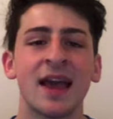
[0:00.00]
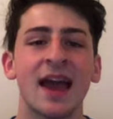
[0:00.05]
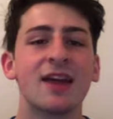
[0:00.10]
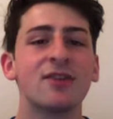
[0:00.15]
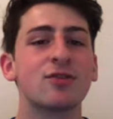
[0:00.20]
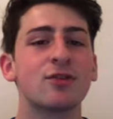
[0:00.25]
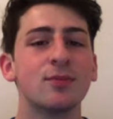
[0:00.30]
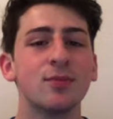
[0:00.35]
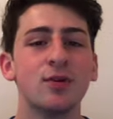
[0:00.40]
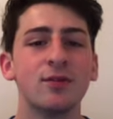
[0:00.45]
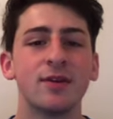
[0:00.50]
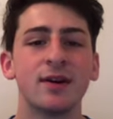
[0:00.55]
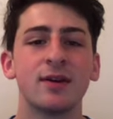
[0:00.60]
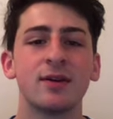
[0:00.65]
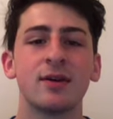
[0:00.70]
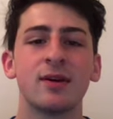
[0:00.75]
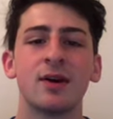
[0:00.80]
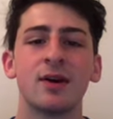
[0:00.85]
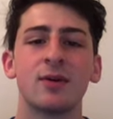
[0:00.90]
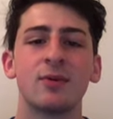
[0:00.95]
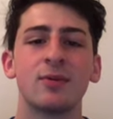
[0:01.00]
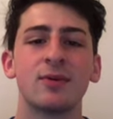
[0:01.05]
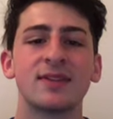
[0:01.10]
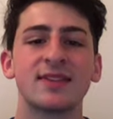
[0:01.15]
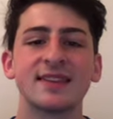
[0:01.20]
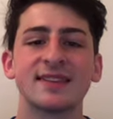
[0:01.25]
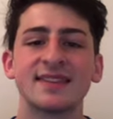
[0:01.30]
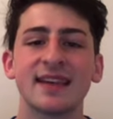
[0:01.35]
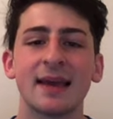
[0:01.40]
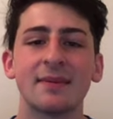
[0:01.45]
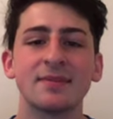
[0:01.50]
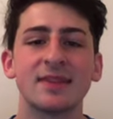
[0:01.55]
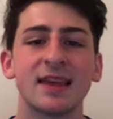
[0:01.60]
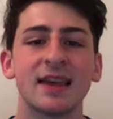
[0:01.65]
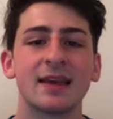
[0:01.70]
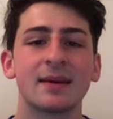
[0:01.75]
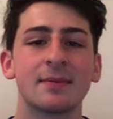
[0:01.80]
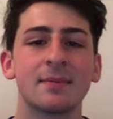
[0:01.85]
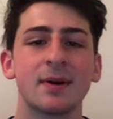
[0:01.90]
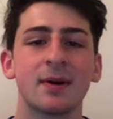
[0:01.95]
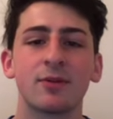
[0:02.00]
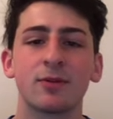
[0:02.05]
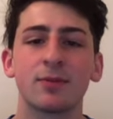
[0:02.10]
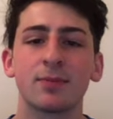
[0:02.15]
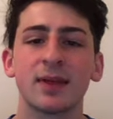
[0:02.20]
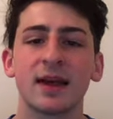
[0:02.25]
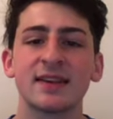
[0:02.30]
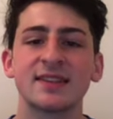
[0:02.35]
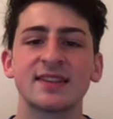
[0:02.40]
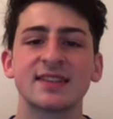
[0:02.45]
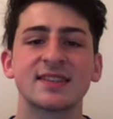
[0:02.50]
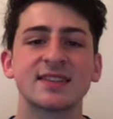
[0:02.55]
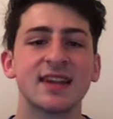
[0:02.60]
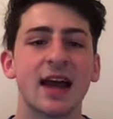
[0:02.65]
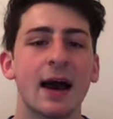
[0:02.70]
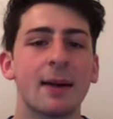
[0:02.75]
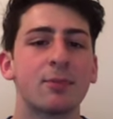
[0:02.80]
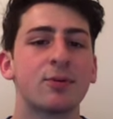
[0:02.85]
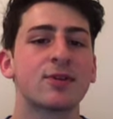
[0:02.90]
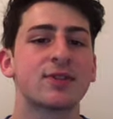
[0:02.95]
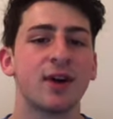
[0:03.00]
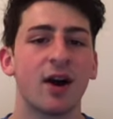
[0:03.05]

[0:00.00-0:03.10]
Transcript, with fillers: and remove it with the same thing but replacing stop with